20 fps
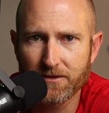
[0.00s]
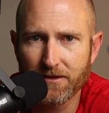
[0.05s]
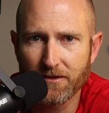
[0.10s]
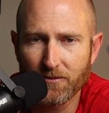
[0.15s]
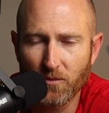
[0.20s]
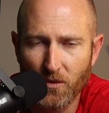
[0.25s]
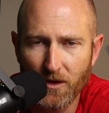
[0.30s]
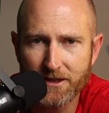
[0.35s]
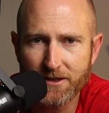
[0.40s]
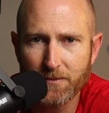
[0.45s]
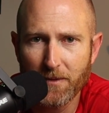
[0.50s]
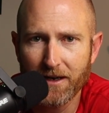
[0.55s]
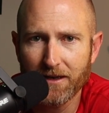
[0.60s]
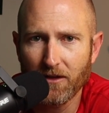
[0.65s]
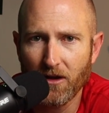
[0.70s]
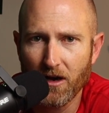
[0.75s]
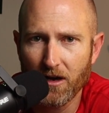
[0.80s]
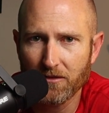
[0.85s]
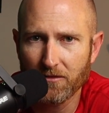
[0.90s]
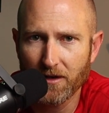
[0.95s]
Once my
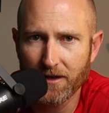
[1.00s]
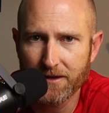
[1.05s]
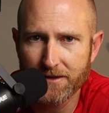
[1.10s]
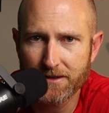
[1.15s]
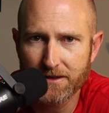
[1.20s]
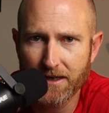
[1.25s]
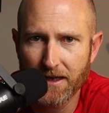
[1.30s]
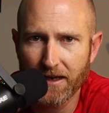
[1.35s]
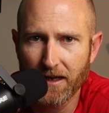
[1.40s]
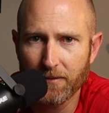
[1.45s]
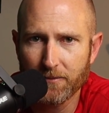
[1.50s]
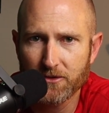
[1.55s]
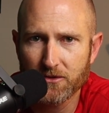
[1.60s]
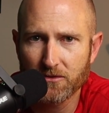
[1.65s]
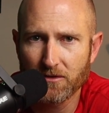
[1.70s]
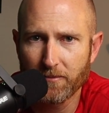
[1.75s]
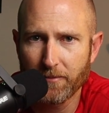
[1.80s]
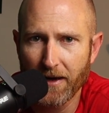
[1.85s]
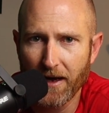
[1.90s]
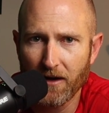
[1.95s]
long runs get up
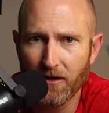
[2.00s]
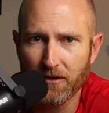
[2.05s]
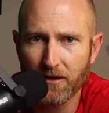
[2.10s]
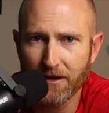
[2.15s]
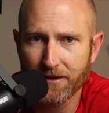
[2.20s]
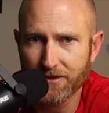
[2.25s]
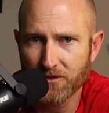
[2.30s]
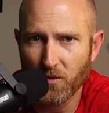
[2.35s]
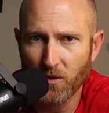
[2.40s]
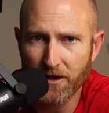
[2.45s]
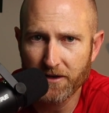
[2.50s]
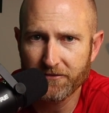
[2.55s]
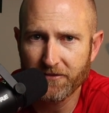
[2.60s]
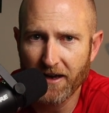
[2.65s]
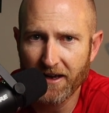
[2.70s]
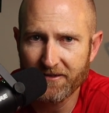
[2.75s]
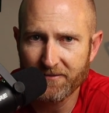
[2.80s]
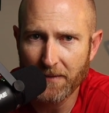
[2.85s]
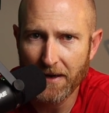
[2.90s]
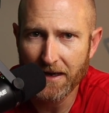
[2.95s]
to about a
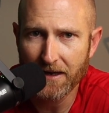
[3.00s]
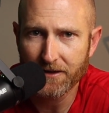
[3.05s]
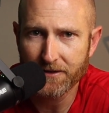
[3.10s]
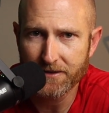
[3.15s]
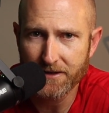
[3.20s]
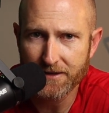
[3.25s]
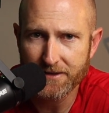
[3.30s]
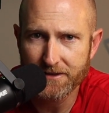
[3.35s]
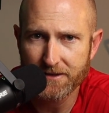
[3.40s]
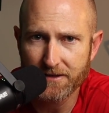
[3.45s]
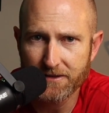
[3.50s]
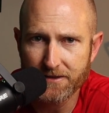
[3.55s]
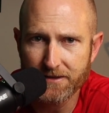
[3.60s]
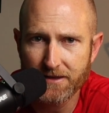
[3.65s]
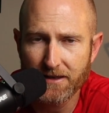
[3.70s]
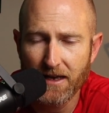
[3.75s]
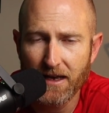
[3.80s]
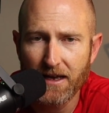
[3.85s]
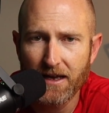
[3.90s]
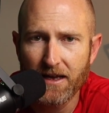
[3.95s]
25-mile distance,
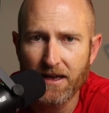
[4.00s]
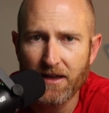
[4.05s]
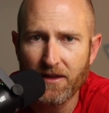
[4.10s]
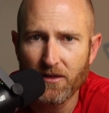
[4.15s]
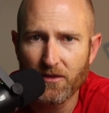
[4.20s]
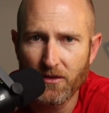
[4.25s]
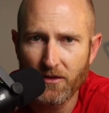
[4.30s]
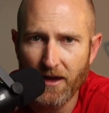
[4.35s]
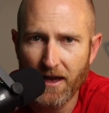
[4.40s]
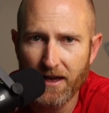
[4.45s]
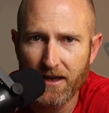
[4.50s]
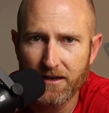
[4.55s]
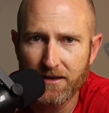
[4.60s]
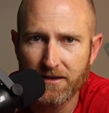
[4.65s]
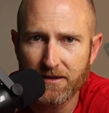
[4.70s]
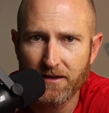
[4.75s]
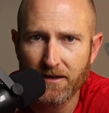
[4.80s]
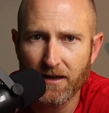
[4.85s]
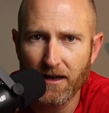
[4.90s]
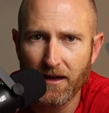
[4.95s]

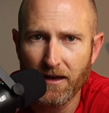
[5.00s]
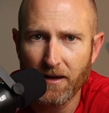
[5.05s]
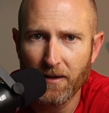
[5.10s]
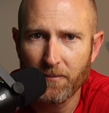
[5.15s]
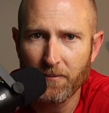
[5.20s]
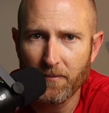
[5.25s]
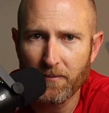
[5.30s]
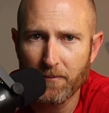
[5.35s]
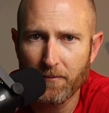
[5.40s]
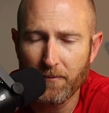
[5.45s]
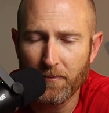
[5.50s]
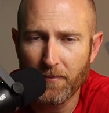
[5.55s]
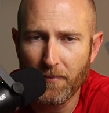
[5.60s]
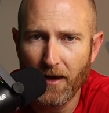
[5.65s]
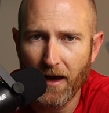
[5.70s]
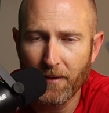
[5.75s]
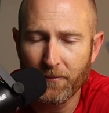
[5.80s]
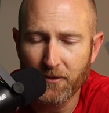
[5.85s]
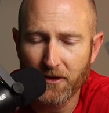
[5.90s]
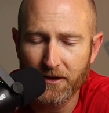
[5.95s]
then I'm
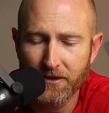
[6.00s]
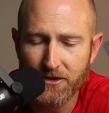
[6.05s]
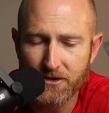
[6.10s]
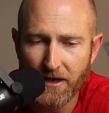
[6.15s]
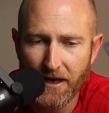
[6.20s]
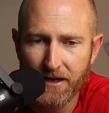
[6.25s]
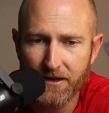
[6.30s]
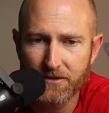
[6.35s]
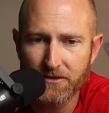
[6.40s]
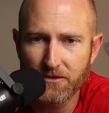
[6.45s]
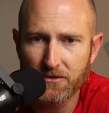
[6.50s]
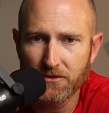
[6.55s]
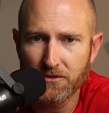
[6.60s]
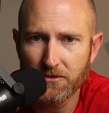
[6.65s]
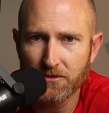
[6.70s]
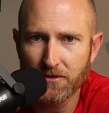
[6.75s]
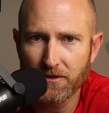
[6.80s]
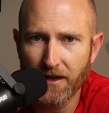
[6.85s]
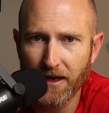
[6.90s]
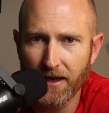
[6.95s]
going to try to
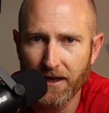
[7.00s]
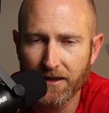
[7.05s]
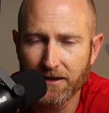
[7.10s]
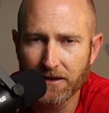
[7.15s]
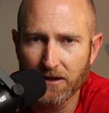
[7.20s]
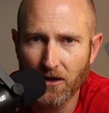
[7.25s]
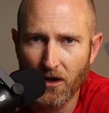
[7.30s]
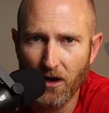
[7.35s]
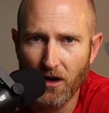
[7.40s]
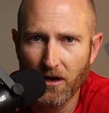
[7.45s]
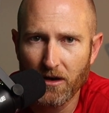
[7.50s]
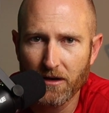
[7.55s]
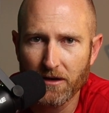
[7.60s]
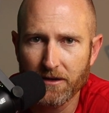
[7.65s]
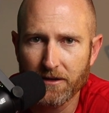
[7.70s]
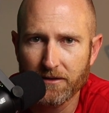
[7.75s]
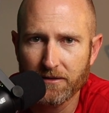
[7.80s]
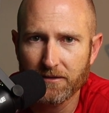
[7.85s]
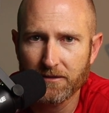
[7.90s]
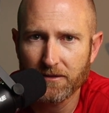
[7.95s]
do a
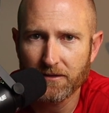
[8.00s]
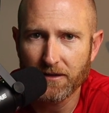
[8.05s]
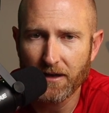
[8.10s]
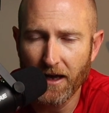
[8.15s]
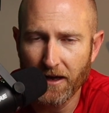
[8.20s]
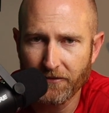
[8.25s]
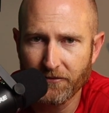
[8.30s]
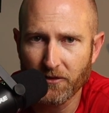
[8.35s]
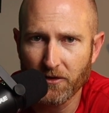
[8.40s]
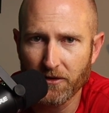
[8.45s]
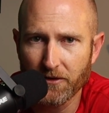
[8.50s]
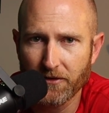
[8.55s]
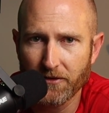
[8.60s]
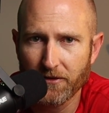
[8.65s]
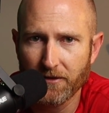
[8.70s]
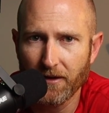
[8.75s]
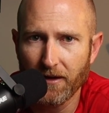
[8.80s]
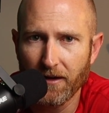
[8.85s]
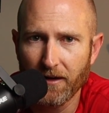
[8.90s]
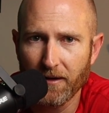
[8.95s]
long effort.
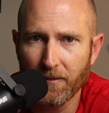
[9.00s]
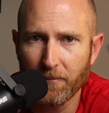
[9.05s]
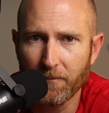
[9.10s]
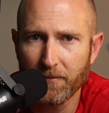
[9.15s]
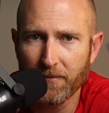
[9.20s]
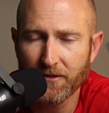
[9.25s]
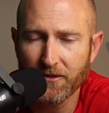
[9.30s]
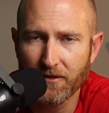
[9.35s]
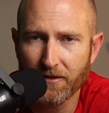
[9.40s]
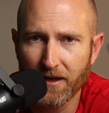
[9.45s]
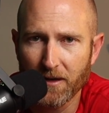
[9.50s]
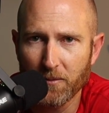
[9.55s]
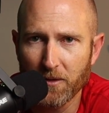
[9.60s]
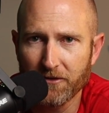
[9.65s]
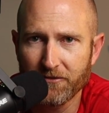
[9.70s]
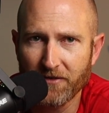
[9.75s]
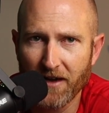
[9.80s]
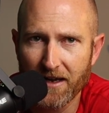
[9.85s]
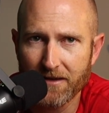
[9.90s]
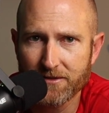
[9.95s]
So that'll be
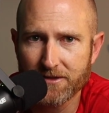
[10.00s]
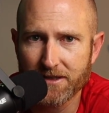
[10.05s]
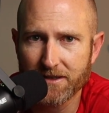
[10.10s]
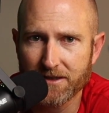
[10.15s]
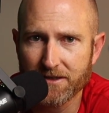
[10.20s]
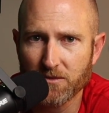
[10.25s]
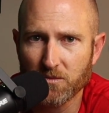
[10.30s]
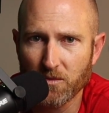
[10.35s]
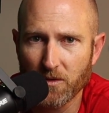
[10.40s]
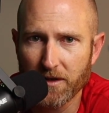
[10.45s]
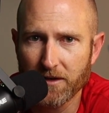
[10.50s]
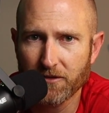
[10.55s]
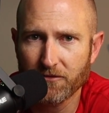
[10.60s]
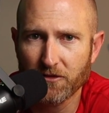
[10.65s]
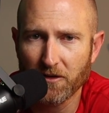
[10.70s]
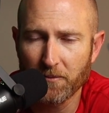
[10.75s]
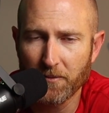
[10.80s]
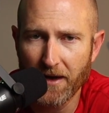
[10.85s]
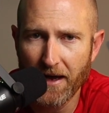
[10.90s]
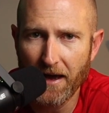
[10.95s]
5-6 weeks
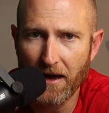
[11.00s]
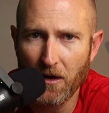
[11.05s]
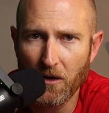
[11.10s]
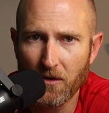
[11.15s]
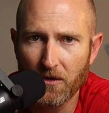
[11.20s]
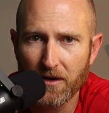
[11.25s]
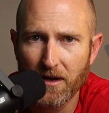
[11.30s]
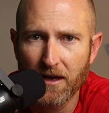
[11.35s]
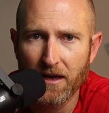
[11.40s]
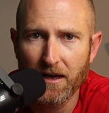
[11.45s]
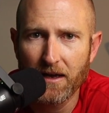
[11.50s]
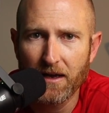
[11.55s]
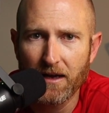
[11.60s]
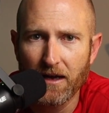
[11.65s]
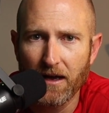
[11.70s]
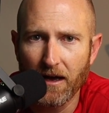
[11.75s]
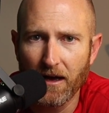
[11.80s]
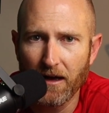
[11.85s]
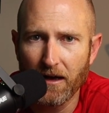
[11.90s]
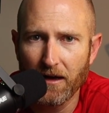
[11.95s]
from now,
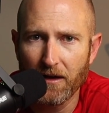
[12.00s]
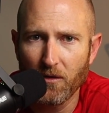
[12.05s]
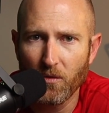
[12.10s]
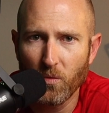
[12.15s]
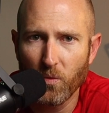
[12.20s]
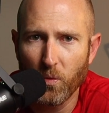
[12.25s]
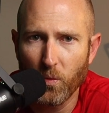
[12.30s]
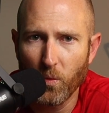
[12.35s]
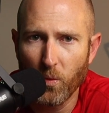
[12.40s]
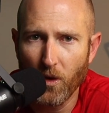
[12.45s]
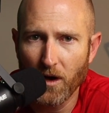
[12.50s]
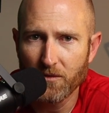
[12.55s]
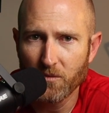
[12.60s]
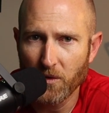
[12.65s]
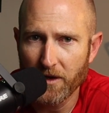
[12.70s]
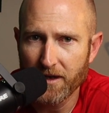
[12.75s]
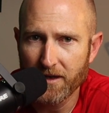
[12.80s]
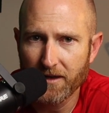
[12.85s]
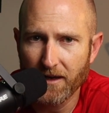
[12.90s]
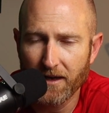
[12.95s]
one
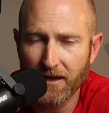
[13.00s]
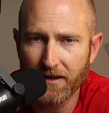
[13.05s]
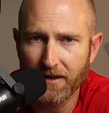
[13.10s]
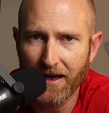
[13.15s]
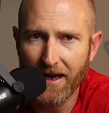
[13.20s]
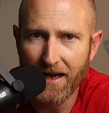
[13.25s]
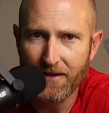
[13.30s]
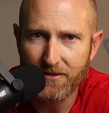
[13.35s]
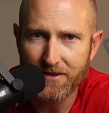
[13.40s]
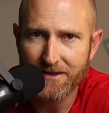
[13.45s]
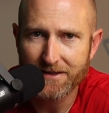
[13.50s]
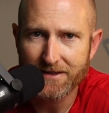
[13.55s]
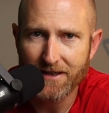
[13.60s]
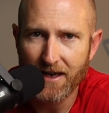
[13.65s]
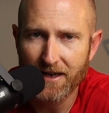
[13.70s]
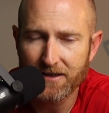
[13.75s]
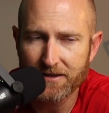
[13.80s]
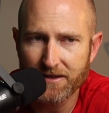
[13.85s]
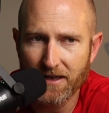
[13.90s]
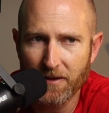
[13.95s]
weekend. I haven't
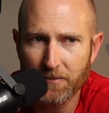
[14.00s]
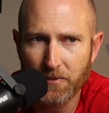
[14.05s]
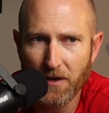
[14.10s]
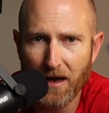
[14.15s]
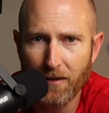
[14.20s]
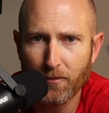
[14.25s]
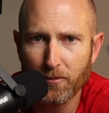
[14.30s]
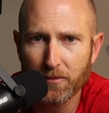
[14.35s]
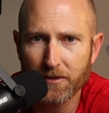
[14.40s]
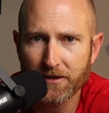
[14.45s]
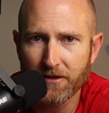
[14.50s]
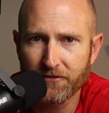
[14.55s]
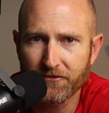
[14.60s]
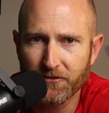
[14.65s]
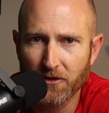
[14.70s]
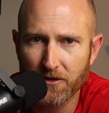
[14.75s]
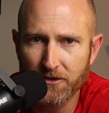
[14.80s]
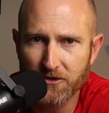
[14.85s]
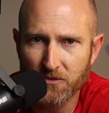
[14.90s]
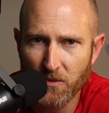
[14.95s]
decided yet, probably the
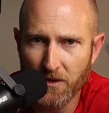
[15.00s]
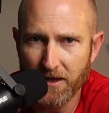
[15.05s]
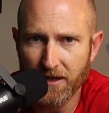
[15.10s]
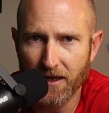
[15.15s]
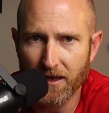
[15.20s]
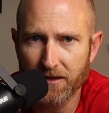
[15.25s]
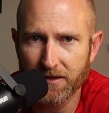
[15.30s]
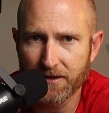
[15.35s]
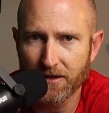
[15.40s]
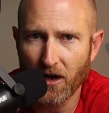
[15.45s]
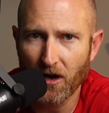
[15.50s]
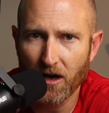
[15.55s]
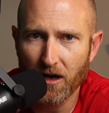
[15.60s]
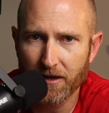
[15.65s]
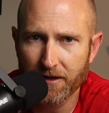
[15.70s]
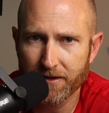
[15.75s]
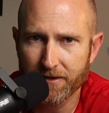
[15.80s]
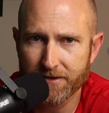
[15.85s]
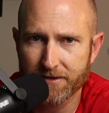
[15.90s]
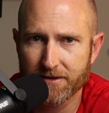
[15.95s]
first weekend in
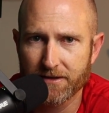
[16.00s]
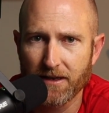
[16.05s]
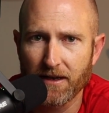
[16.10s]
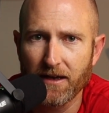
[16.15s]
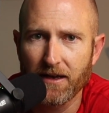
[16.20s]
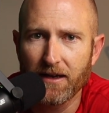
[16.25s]
August.